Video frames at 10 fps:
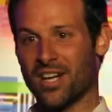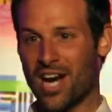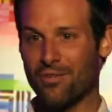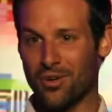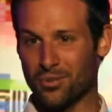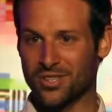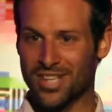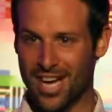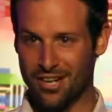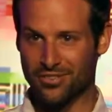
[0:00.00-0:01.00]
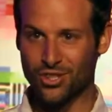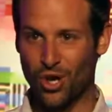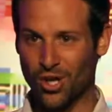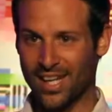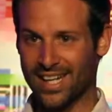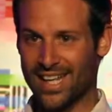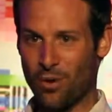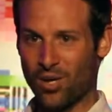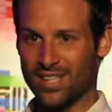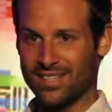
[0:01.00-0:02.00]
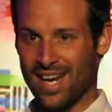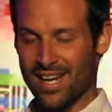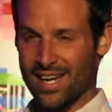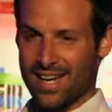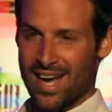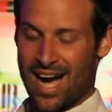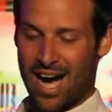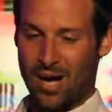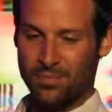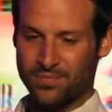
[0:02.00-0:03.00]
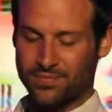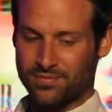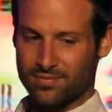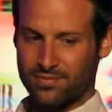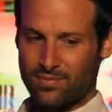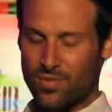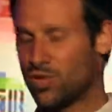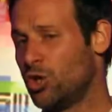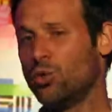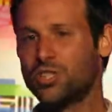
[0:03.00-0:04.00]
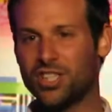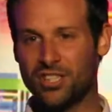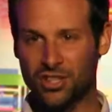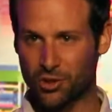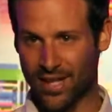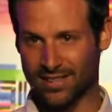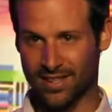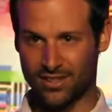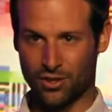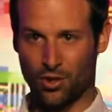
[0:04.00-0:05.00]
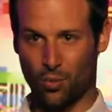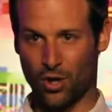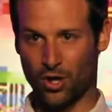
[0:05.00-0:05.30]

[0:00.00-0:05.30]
uncovered was kind of startling, and that was that eulogy just translates to the